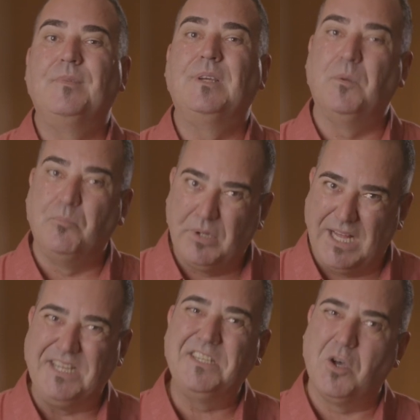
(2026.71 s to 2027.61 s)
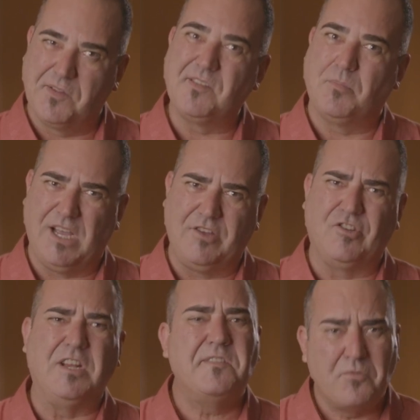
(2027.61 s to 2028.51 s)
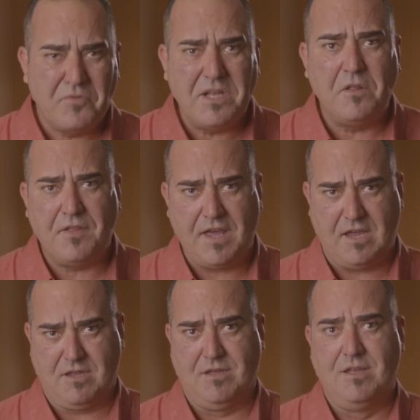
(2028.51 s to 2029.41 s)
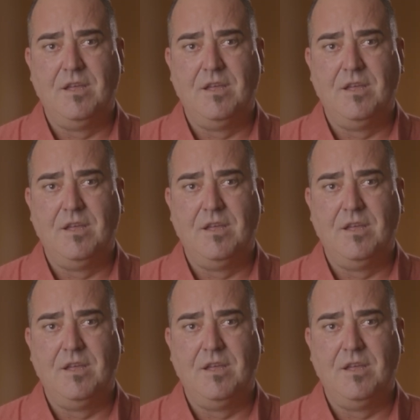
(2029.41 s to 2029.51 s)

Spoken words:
complaint constipation. It's a real thing.